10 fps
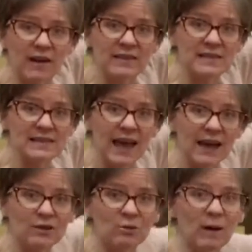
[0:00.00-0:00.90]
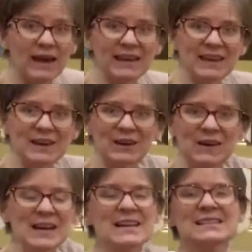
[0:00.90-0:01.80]
on this candle right here,
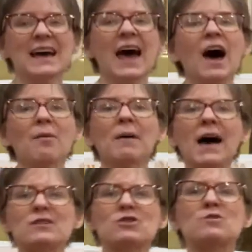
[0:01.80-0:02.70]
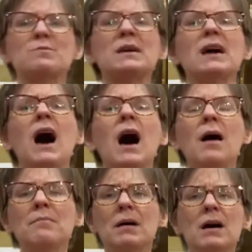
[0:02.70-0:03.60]
to help us to
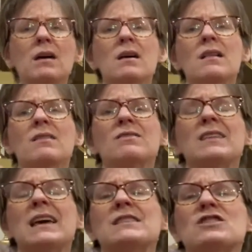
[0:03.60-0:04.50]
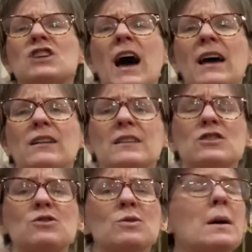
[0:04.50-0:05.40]
become his child and
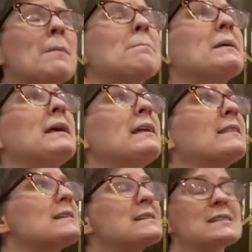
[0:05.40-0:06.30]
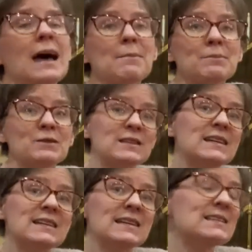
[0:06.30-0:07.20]
to be the disciples
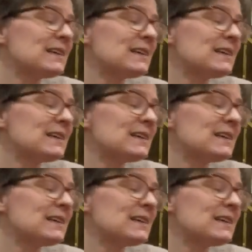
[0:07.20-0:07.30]
he needs